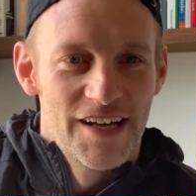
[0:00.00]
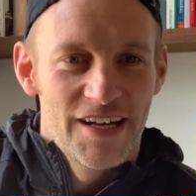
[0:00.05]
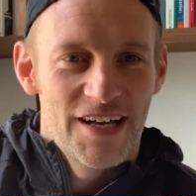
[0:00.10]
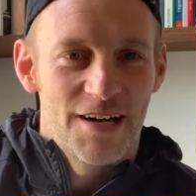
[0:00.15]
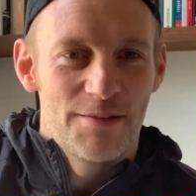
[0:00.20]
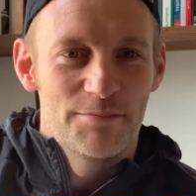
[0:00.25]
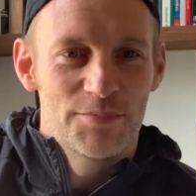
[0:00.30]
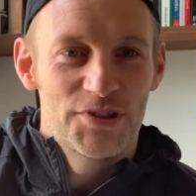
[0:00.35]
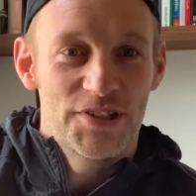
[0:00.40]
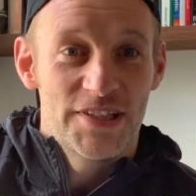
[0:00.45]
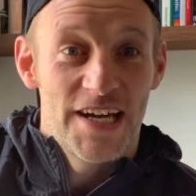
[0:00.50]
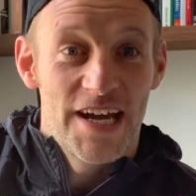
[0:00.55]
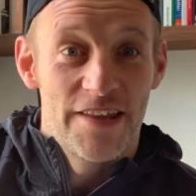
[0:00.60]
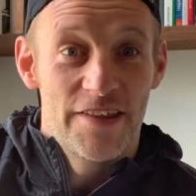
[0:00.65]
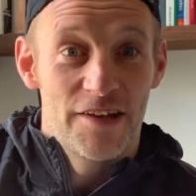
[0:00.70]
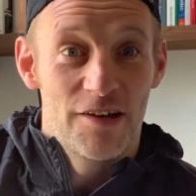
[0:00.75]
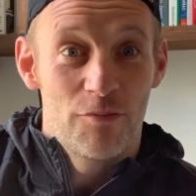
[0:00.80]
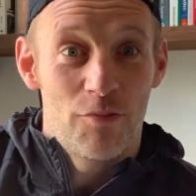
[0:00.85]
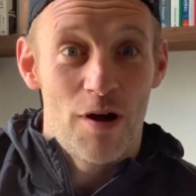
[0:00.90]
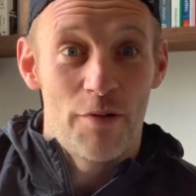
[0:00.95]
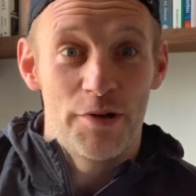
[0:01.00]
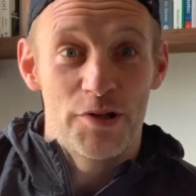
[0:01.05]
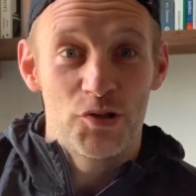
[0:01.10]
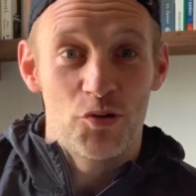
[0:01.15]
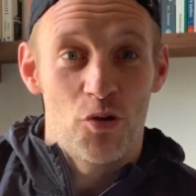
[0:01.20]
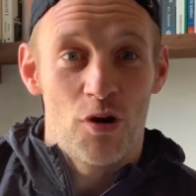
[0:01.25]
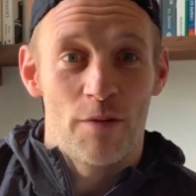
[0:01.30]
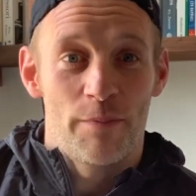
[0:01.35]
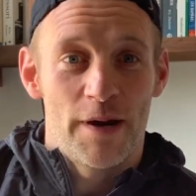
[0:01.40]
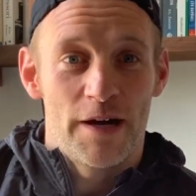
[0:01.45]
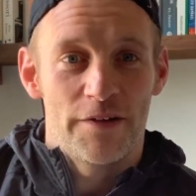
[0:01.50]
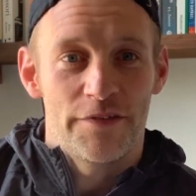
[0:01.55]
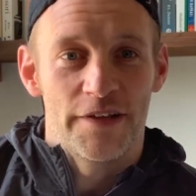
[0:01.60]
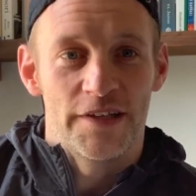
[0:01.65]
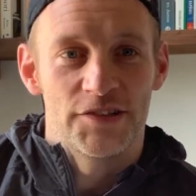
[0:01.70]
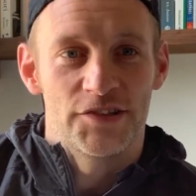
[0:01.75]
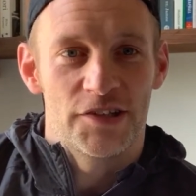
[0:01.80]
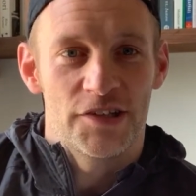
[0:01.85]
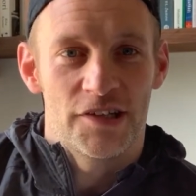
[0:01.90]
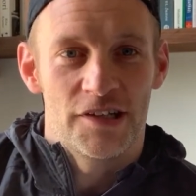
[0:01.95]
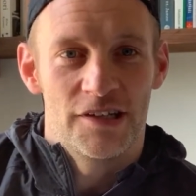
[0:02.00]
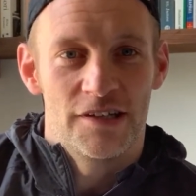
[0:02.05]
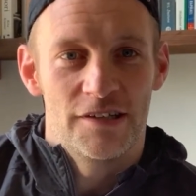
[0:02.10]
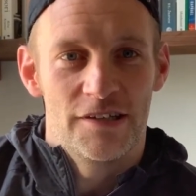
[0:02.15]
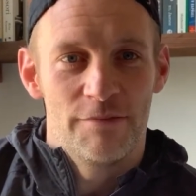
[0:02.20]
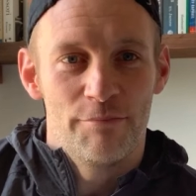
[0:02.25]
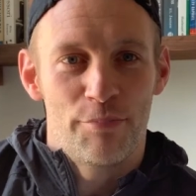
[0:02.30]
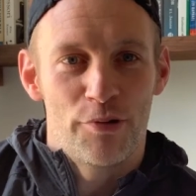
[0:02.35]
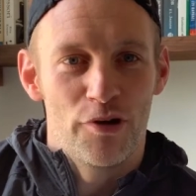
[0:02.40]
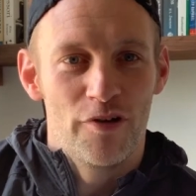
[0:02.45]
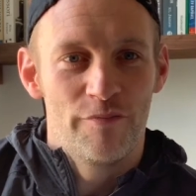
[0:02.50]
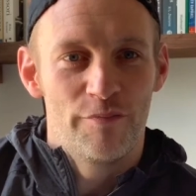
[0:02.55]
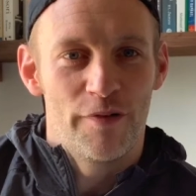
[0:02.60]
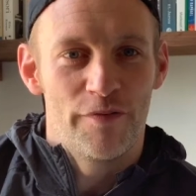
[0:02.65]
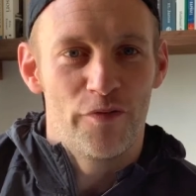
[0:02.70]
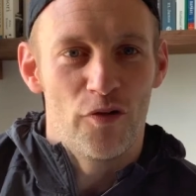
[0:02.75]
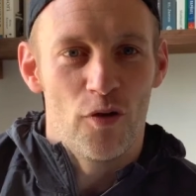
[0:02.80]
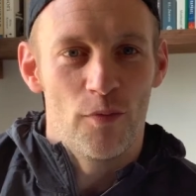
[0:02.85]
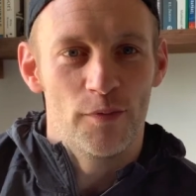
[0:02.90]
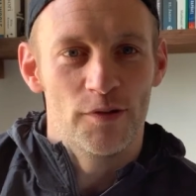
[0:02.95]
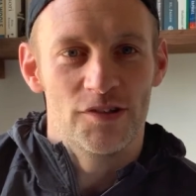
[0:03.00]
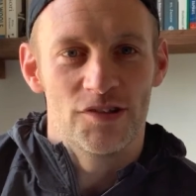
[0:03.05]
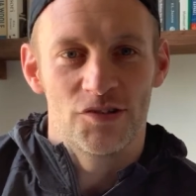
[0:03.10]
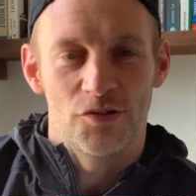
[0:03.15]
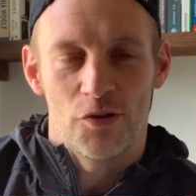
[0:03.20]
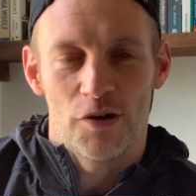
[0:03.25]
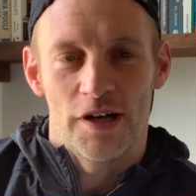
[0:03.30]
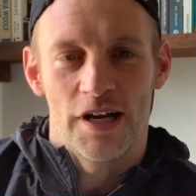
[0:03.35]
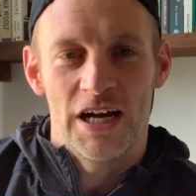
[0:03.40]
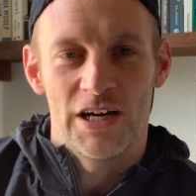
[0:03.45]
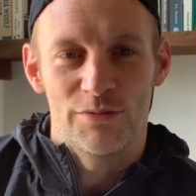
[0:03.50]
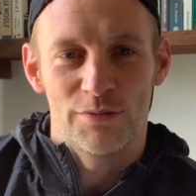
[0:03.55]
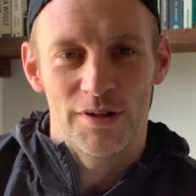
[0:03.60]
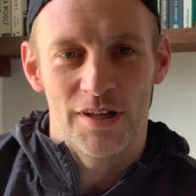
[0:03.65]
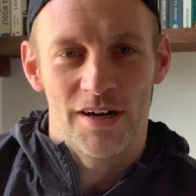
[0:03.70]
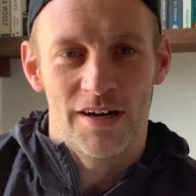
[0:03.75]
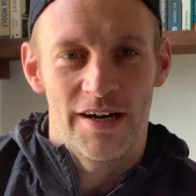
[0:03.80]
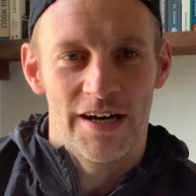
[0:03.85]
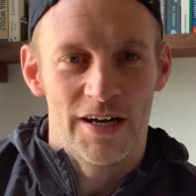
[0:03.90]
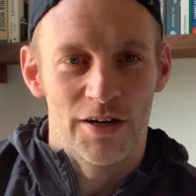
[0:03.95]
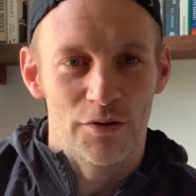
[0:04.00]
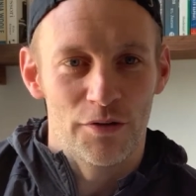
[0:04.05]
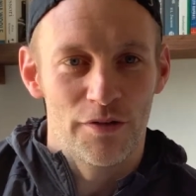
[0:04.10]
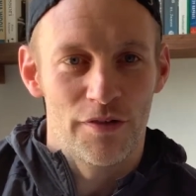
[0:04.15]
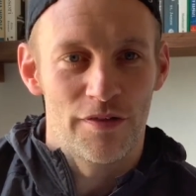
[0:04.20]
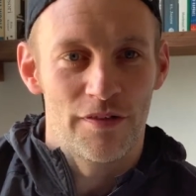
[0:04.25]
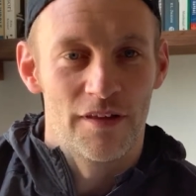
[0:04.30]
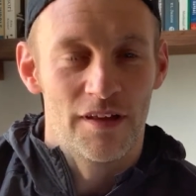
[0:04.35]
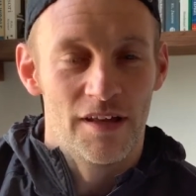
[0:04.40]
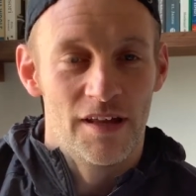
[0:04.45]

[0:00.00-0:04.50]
comes together, where we talk about things that can improve performance or can help with our health.